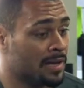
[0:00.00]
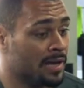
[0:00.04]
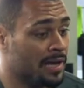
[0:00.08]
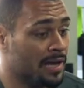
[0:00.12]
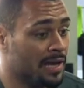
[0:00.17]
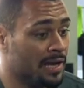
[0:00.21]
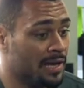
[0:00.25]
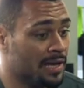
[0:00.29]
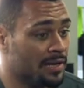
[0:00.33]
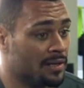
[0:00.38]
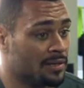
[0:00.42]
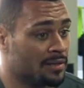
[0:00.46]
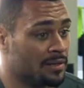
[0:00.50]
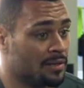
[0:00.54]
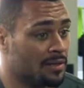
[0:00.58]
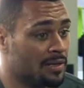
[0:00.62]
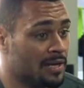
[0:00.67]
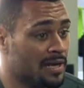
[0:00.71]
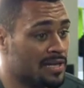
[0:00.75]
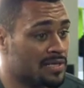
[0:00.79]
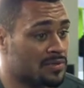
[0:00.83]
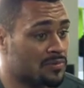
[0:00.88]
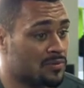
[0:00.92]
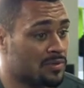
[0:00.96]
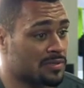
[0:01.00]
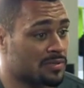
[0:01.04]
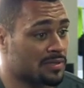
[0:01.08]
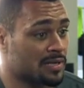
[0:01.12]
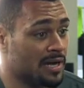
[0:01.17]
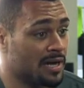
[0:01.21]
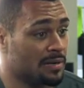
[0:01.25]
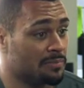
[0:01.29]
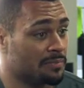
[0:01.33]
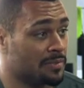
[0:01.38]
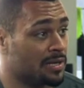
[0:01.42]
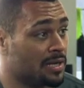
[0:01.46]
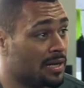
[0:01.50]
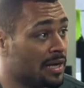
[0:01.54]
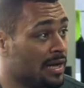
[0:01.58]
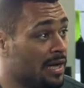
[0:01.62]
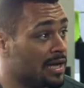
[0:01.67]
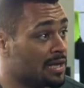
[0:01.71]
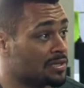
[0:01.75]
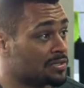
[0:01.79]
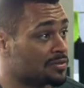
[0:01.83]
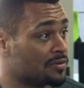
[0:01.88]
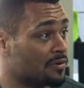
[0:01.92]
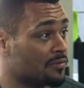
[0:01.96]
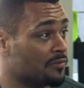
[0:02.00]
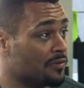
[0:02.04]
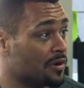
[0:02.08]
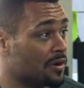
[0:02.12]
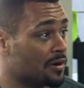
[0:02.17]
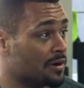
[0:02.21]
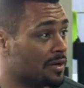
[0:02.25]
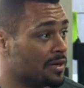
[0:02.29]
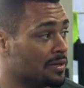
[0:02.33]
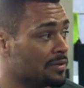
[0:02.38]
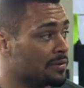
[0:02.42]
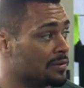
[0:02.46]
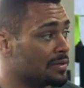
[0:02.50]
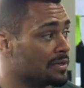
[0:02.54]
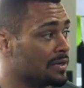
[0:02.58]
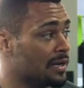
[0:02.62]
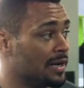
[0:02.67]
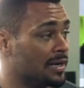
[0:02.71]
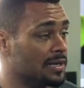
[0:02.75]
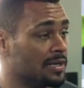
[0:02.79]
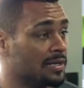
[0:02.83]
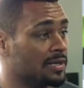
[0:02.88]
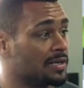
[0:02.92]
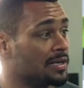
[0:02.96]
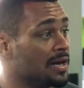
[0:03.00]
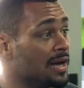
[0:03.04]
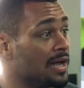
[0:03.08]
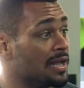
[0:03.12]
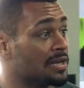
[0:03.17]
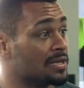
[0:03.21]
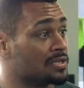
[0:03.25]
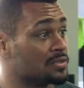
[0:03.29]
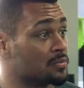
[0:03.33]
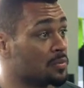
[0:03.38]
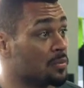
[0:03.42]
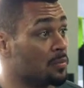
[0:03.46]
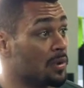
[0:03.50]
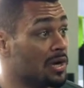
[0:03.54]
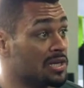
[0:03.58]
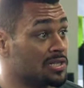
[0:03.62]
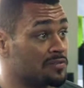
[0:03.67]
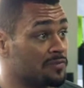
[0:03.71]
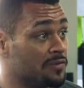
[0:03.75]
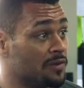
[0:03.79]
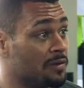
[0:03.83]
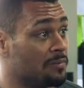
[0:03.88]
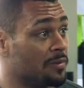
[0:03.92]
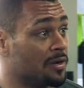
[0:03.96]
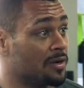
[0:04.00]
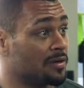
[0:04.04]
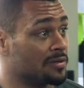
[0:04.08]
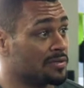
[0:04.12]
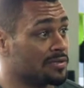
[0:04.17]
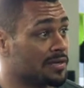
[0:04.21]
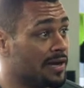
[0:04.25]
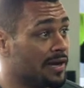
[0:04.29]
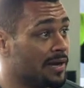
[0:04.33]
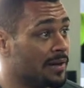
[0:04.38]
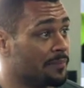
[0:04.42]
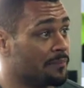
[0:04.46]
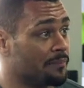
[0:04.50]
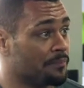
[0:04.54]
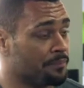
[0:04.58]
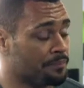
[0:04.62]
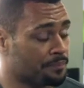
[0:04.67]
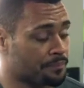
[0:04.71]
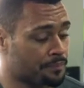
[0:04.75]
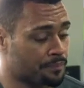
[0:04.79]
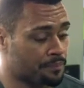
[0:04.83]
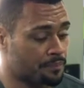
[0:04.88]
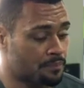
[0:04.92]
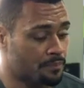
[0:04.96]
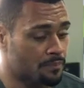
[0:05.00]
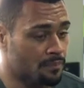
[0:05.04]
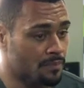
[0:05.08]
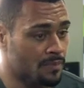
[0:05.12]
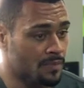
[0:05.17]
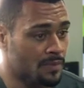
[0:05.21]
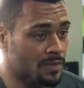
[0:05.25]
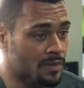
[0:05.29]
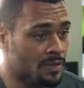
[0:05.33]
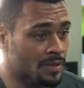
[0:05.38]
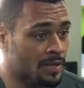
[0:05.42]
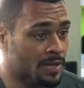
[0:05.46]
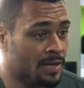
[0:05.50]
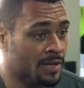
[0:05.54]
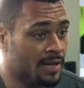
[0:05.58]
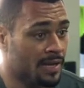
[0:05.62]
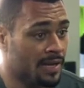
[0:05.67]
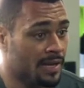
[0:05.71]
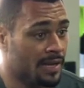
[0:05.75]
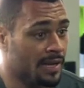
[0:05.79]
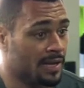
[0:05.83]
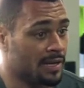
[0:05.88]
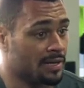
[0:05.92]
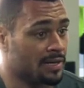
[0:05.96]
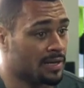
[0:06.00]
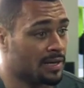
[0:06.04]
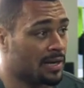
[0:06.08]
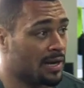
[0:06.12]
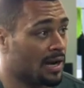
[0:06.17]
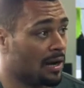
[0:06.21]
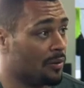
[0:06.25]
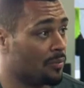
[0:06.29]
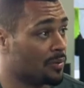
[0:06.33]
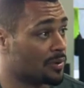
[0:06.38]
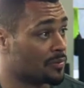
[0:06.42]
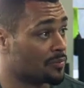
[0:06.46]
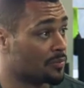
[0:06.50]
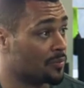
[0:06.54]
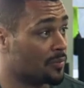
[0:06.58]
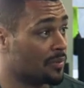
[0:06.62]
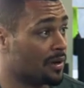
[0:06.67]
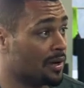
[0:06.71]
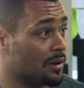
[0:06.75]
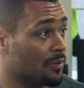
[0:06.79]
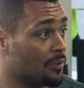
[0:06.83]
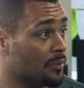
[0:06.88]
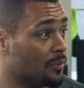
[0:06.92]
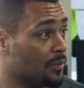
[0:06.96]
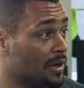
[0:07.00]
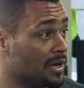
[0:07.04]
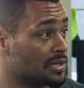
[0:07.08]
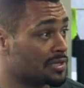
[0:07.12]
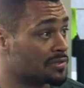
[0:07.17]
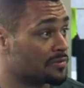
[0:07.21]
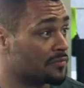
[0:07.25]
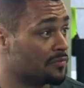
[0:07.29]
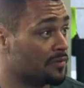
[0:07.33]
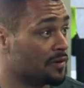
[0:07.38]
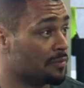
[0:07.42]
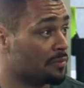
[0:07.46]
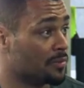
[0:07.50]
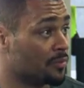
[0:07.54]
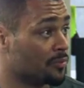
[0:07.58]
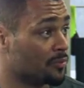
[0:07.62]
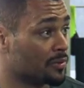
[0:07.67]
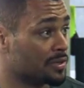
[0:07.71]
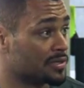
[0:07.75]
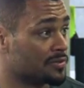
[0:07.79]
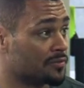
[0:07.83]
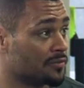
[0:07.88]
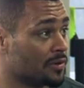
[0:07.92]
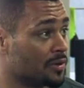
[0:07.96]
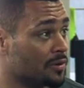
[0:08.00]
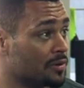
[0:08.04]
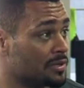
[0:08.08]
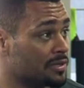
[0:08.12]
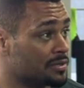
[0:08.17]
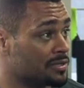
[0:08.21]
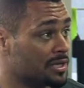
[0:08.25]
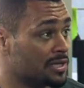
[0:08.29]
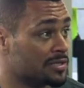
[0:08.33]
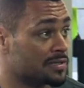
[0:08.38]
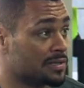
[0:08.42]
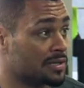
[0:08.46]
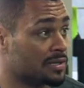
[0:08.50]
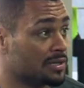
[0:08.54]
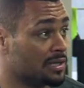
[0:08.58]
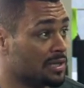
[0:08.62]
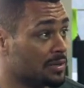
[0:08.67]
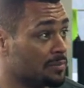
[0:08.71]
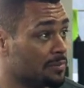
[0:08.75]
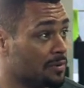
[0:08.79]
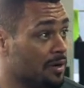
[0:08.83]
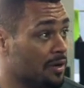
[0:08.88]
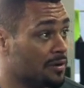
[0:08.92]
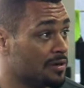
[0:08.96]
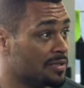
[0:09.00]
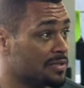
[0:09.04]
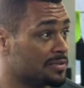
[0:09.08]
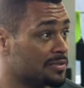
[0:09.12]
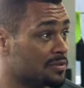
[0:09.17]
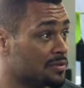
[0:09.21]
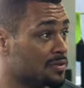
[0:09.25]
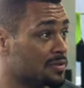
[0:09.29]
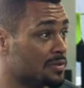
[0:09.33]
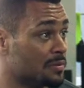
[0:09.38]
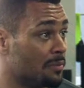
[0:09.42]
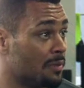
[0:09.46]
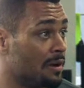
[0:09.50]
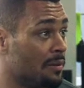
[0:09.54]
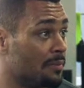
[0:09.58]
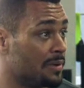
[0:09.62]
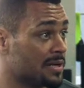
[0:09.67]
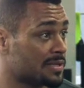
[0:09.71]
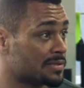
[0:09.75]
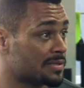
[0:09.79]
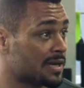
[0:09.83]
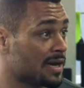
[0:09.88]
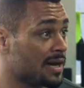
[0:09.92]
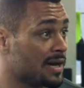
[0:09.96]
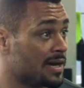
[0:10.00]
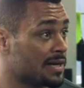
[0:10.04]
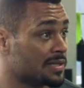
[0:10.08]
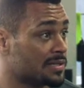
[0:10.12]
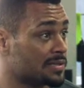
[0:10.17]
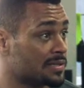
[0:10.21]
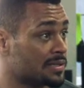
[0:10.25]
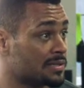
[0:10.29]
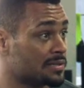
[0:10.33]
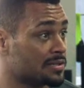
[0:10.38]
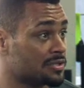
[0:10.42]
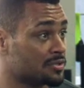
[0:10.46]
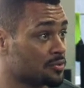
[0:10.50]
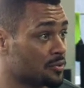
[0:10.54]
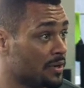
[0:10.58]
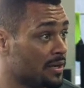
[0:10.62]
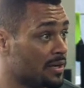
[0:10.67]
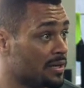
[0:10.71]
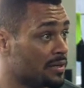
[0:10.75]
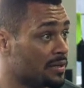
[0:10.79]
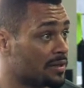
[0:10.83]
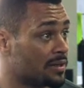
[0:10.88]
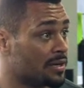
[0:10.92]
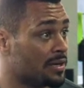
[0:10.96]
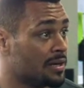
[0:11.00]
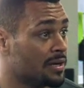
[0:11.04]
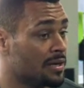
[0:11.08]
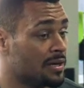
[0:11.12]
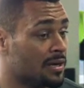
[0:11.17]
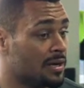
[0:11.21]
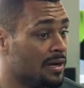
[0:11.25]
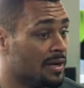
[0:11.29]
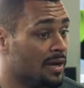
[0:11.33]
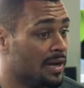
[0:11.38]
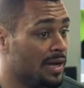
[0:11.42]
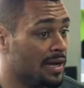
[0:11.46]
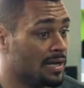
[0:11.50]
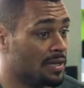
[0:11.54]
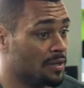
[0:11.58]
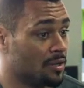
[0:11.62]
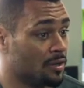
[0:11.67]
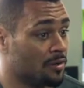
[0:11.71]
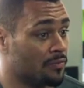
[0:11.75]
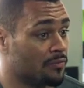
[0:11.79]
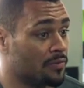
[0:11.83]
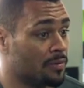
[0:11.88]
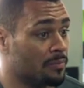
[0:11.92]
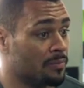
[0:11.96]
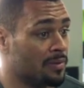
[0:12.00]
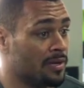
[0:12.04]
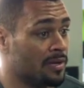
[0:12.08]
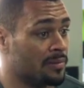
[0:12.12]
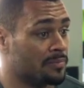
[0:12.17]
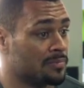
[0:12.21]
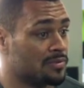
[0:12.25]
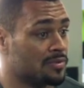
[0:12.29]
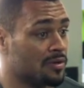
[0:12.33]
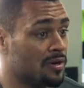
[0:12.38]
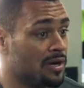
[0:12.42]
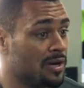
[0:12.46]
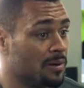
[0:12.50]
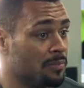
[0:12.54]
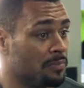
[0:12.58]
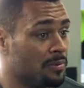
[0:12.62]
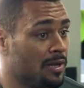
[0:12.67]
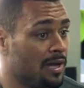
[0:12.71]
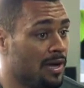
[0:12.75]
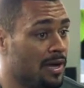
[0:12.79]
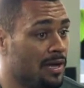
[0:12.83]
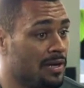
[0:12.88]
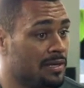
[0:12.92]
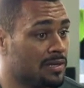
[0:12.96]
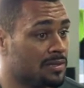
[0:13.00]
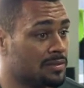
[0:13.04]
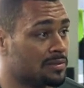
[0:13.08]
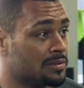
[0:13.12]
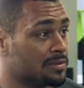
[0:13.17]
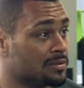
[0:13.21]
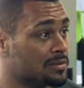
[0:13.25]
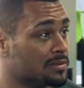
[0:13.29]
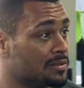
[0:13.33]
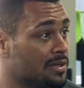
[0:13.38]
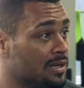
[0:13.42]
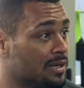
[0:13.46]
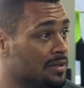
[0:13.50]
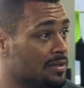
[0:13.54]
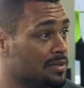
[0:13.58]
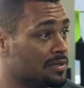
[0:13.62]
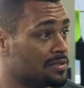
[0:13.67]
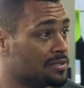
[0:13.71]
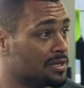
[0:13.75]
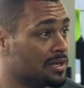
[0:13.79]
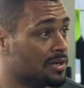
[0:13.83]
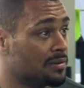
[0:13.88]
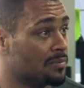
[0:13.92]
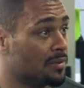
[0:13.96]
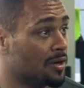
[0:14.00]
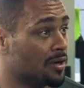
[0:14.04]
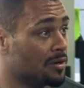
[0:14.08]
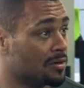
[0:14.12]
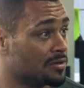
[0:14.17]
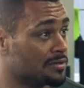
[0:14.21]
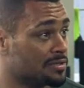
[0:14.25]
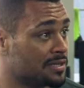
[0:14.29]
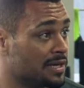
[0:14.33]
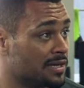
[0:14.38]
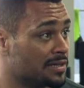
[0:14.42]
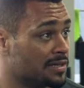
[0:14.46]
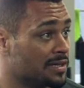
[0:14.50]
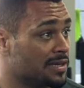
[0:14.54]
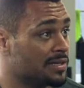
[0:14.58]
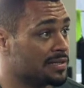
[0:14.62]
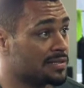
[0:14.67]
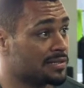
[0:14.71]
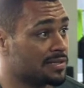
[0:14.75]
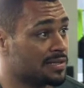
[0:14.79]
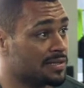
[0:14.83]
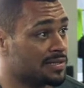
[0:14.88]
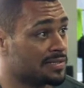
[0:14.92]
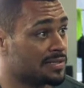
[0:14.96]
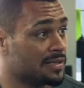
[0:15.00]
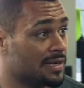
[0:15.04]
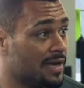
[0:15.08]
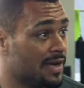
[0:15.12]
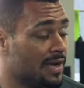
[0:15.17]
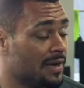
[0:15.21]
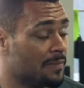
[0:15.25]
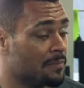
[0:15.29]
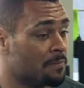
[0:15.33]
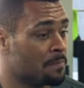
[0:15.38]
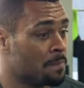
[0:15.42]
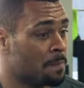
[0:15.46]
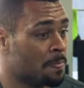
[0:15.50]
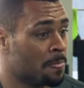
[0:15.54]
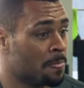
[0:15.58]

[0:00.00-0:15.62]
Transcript: And that's what's gotten me ahead so far. And like in college, we watch film all the time. And I would watch film of Rich Froning and Jason Khalipa, all these dudes about my size and strength, and learn from them. So I applied it in the gym, all their techniques and this and that.